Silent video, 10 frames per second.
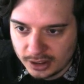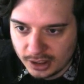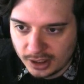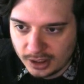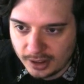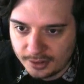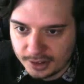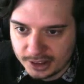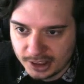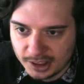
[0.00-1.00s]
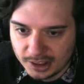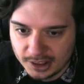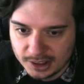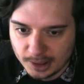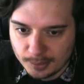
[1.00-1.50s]
now everything
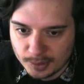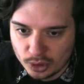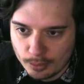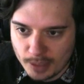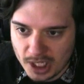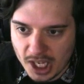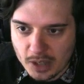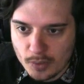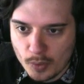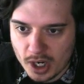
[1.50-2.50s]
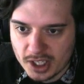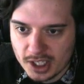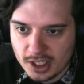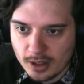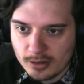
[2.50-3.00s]
seems to be in working
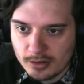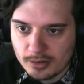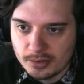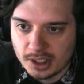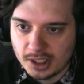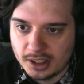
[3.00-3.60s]
order.